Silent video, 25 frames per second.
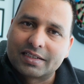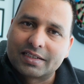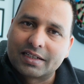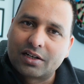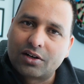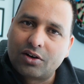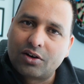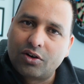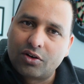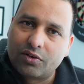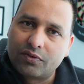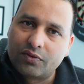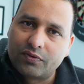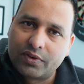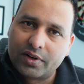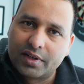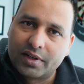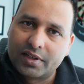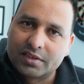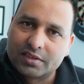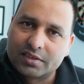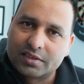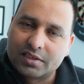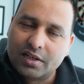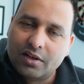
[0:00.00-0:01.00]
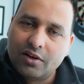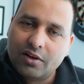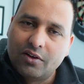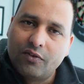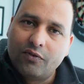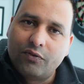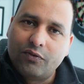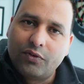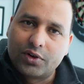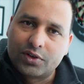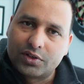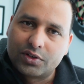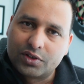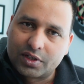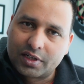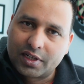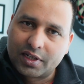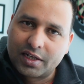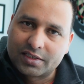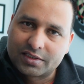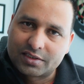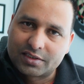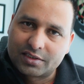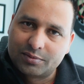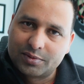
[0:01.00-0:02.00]
a confidence for your
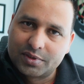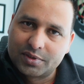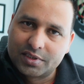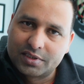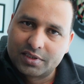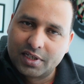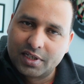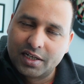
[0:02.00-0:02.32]
customers